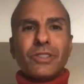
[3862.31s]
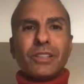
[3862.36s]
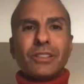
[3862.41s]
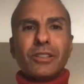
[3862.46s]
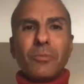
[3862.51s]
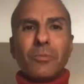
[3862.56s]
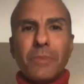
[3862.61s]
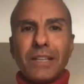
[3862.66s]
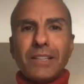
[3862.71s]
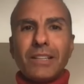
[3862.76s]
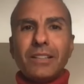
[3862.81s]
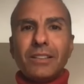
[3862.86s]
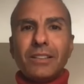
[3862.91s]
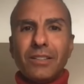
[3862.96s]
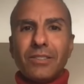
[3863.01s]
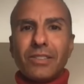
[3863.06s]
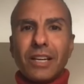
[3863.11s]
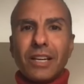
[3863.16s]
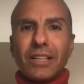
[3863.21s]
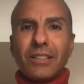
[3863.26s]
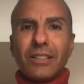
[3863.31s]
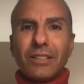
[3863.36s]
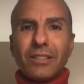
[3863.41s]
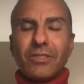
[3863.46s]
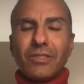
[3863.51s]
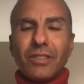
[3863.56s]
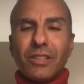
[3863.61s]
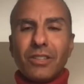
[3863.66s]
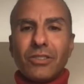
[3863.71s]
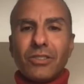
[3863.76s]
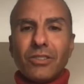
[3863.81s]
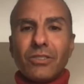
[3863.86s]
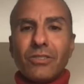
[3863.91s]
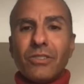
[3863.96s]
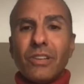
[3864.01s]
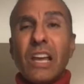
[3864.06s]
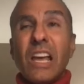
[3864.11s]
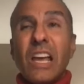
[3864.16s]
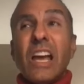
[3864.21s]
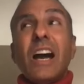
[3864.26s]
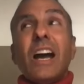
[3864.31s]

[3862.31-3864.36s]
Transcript: that they're making these kind of decisions.